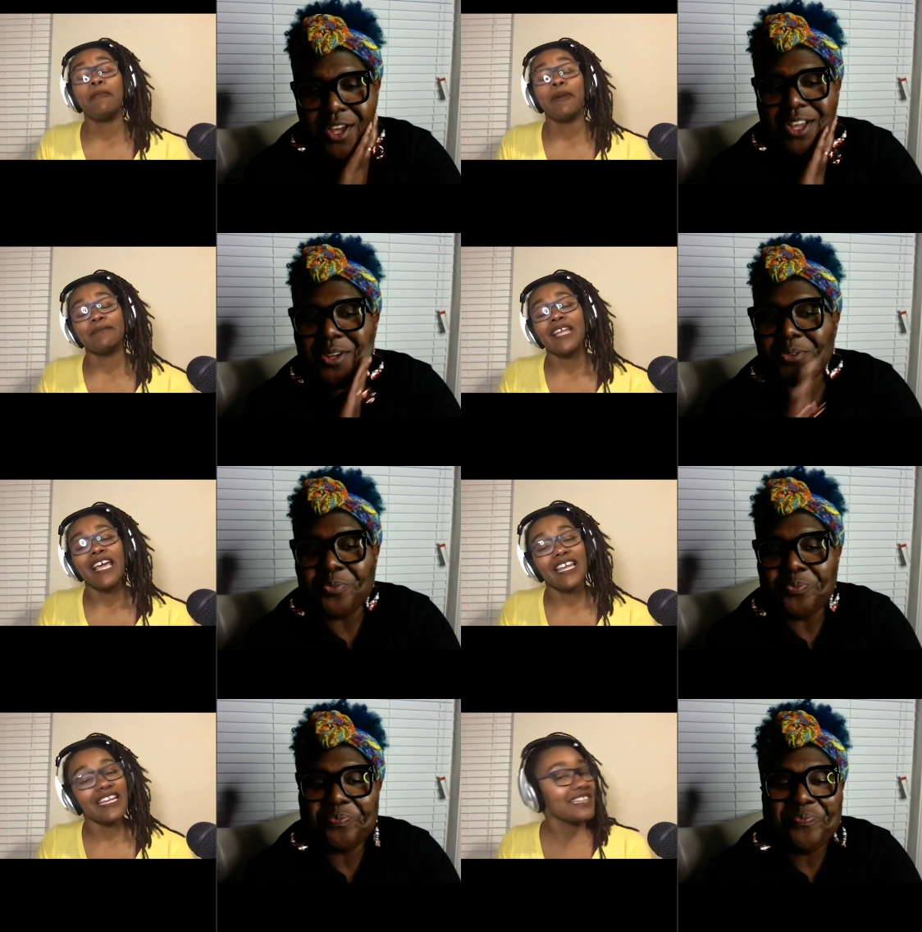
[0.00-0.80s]
Speaker 1: But
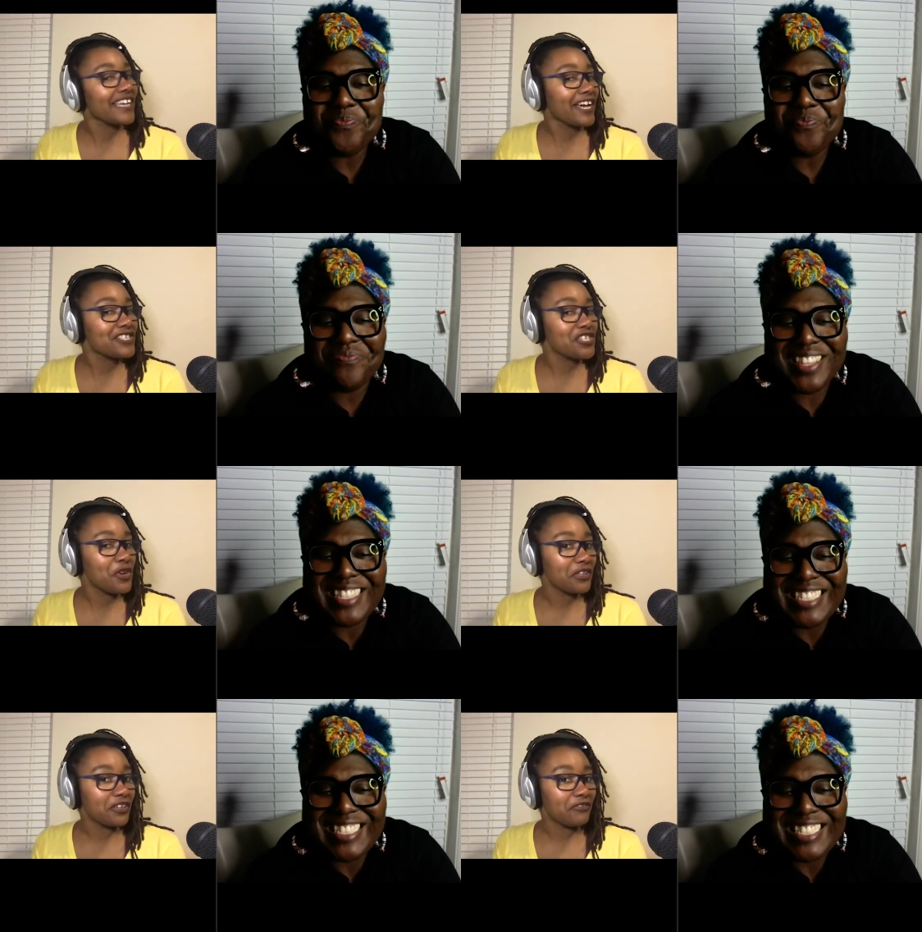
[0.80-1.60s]
anything else
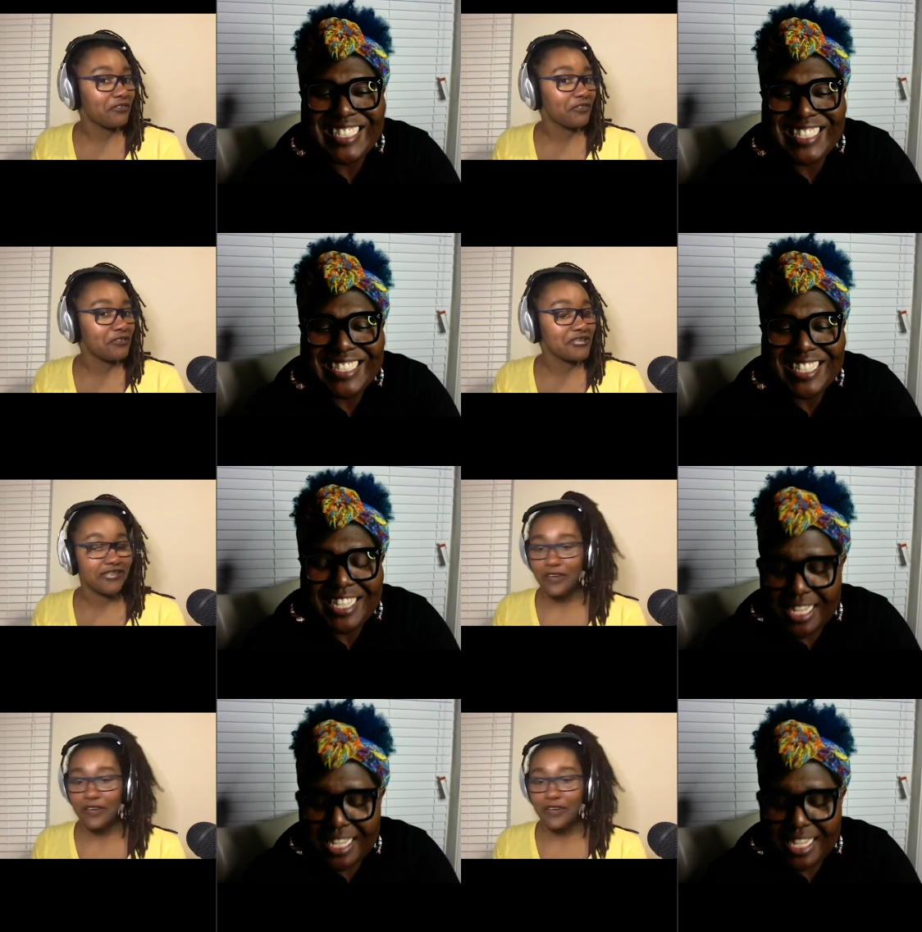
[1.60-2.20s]
you want the folks to